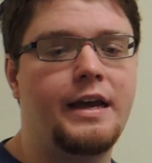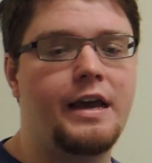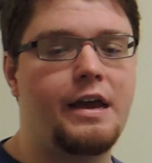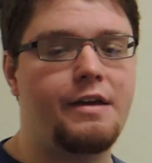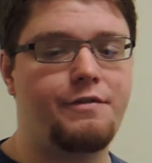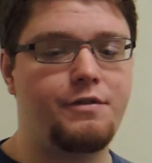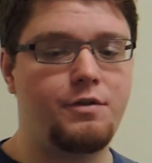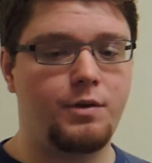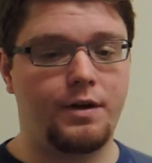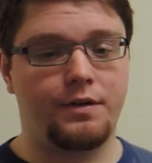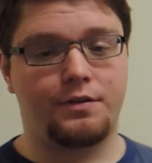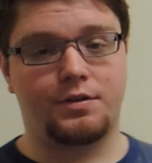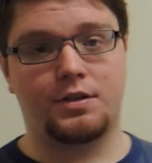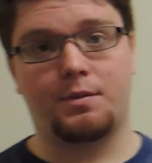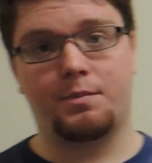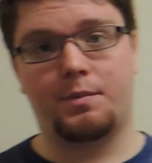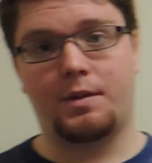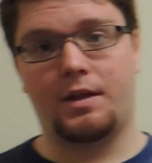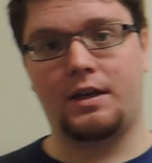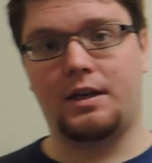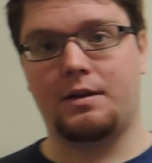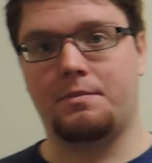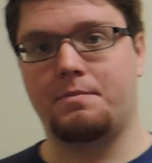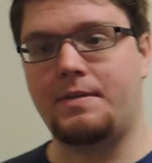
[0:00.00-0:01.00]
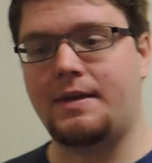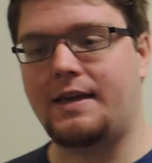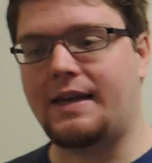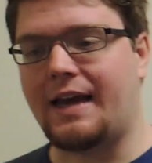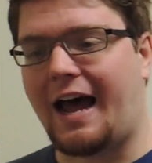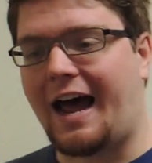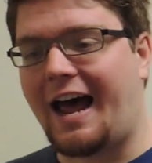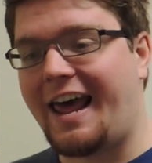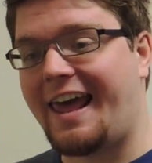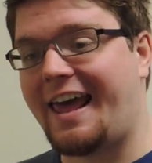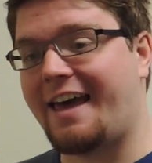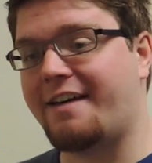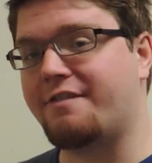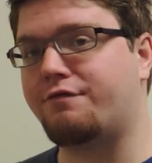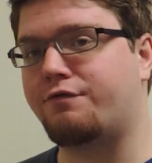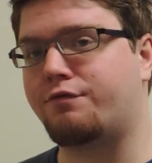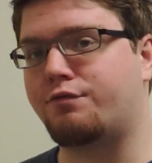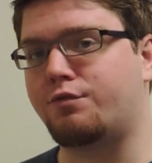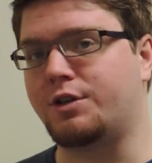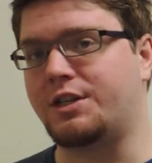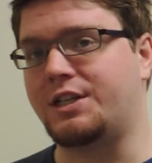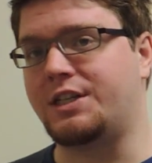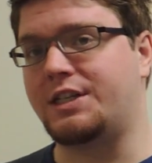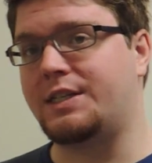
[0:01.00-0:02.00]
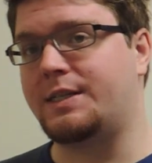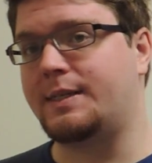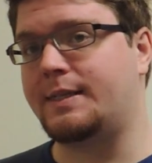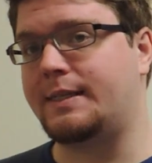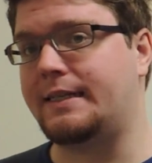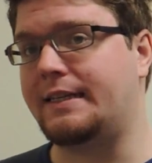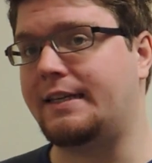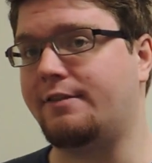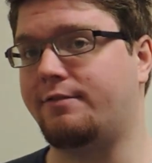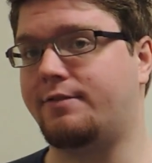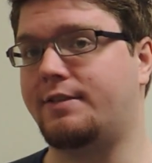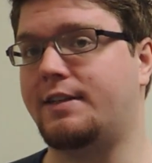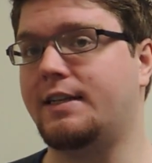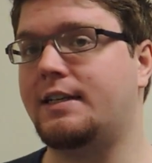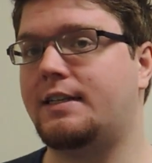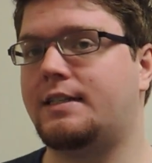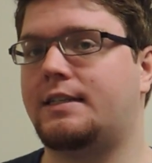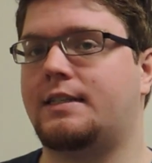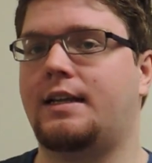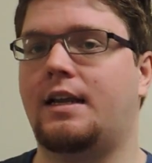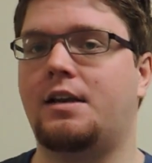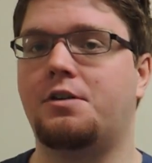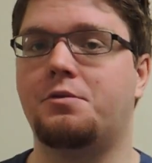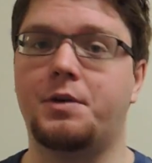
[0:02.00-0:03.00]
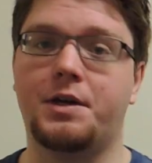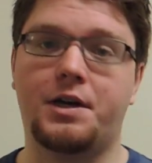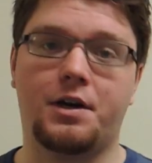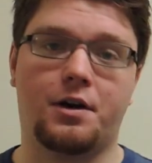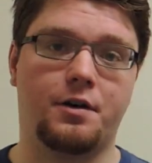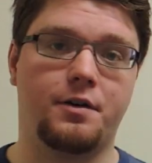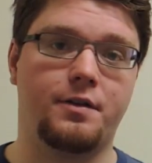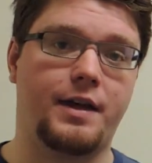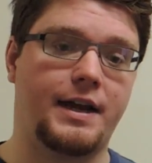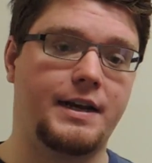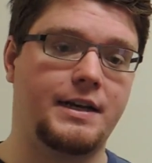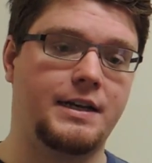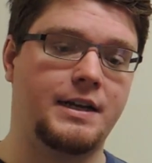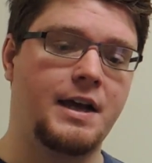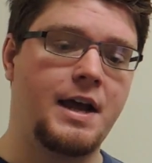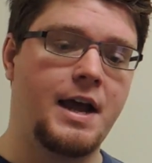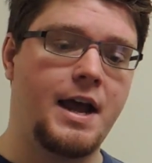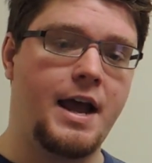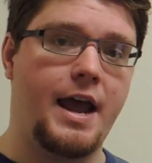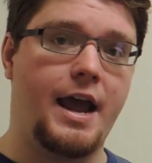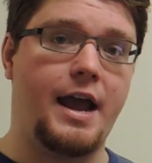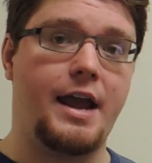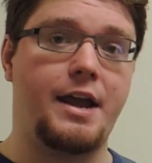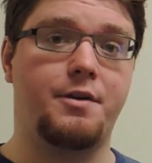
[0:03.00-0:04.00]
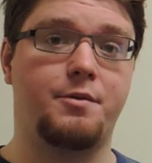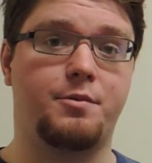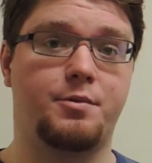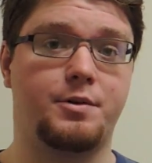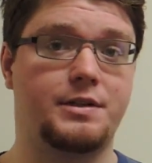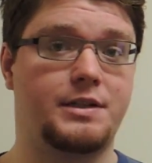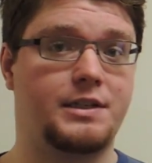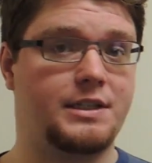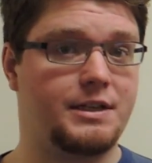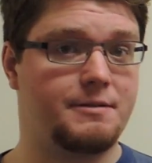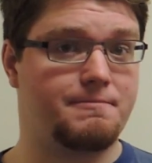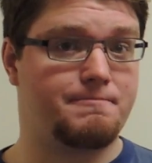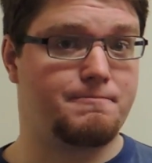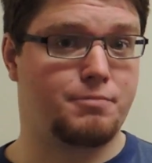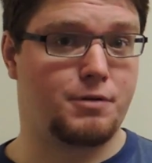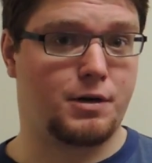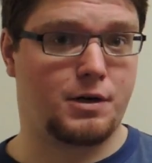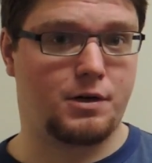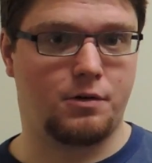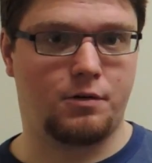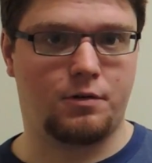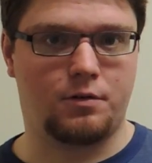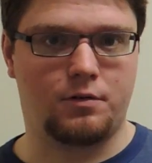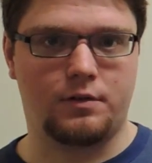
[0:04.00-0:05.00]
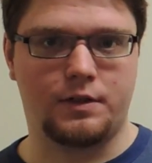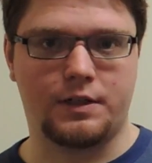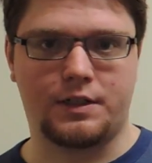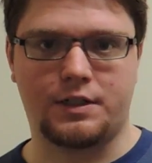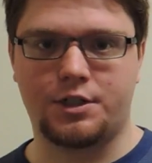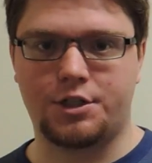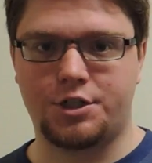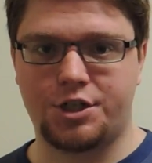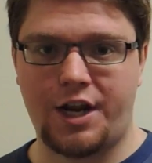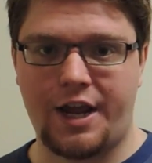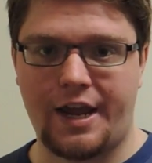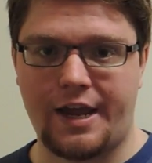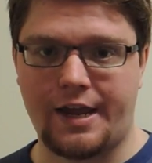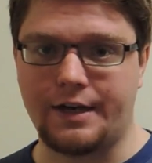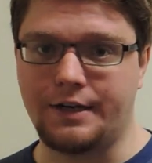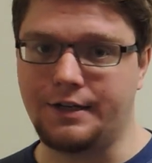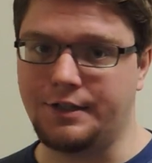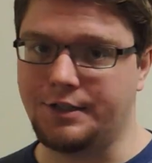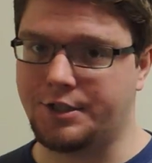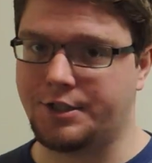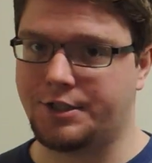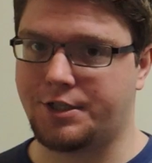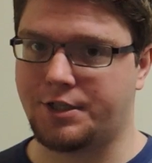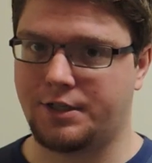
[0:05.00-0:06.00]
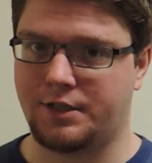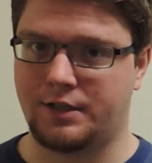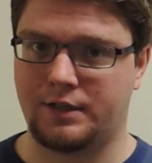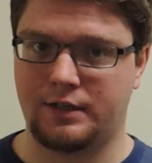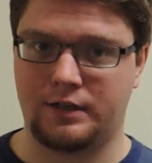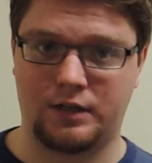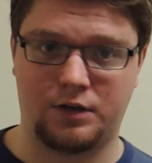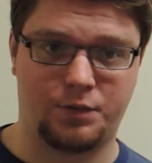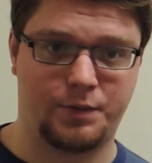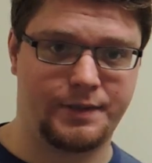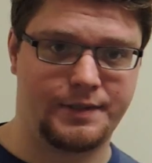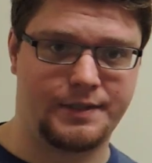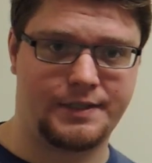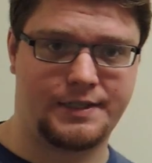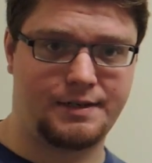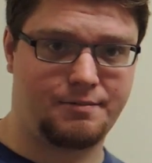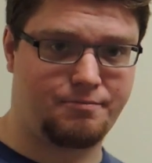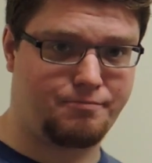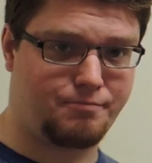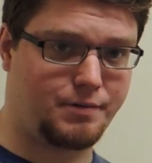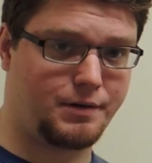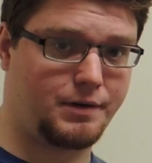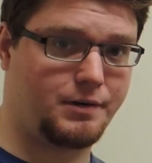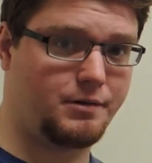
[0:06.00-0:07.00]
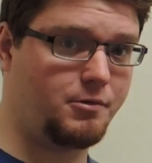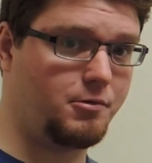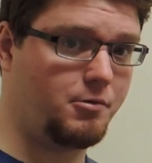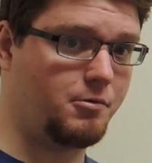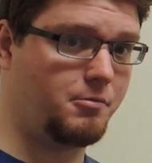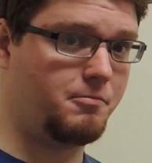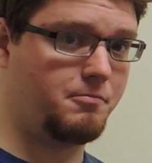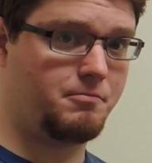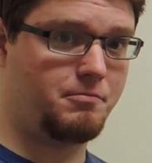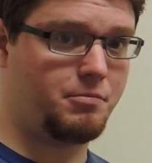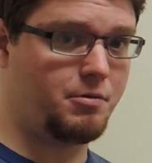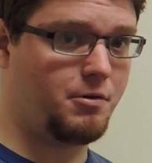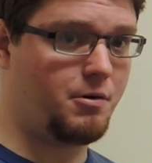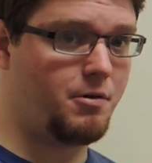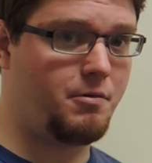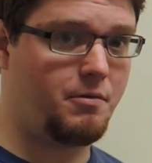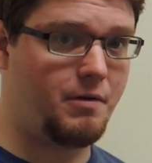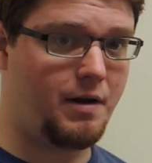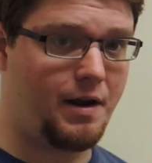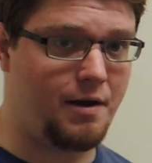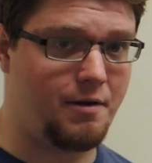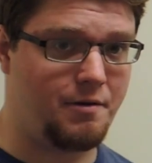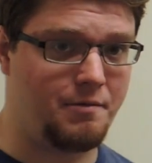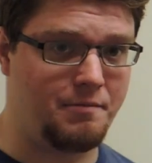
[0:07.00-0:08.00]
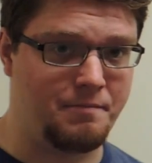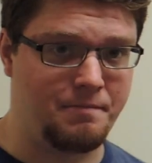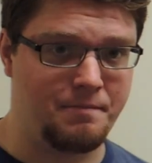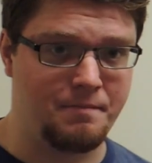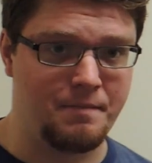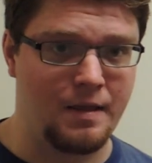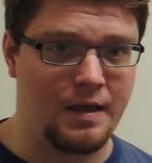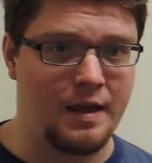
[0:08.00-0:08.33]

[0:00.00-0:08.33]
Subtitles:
If you give something to me, I have received it, and we call that a reciprocal exchange, the reciprocal pronoun.